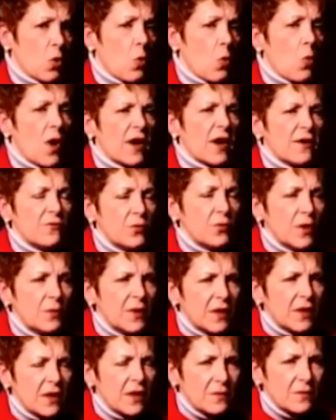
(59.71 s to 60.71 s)
What have we
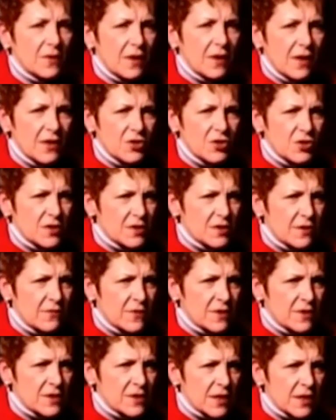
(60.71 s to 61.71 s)
become conscious of
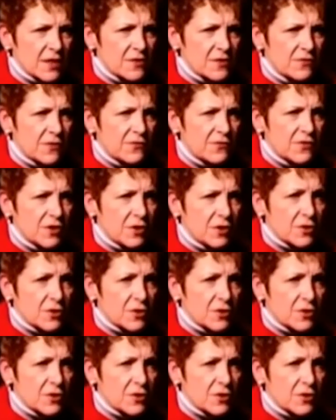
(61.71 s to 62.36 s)
these last 50